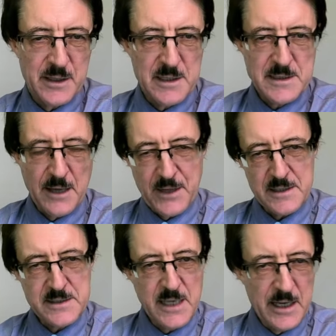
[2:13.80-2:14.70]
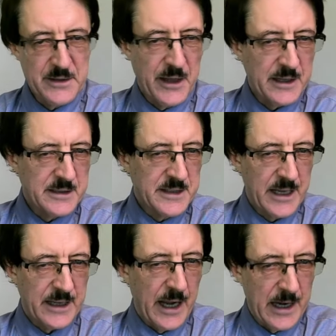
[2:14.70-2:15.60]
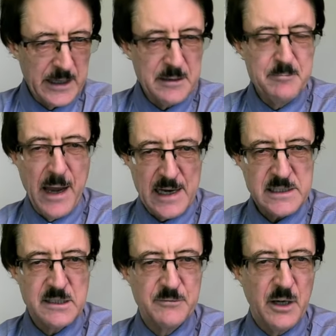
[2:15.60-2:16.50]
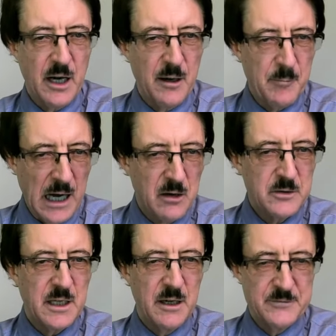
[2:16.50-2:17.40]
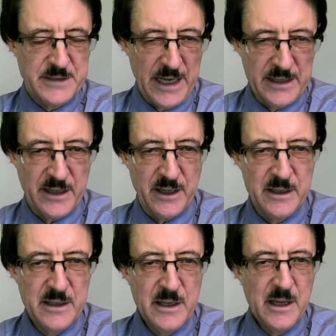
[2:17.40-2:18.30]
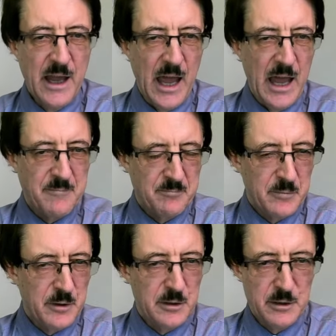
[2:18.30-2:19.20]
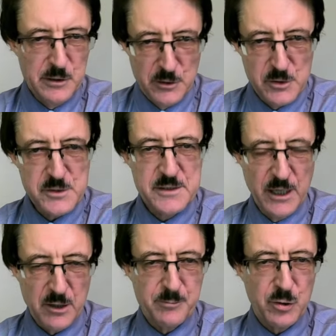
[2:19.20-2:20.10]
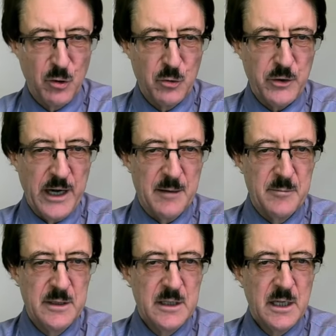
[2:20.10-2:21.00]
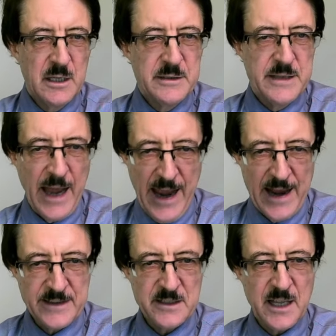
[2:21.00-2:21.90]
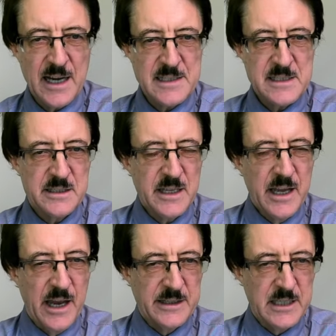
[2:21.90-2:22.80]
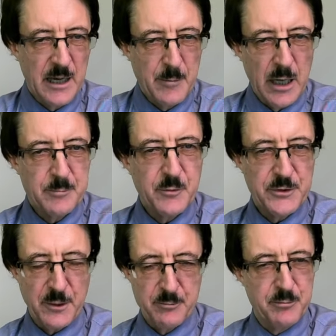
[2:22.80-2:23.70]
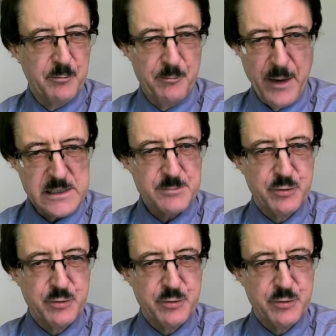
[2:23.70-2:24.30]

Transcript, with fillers: is that they say they can take any massive amount of data and use their program to analyze it and come up with the best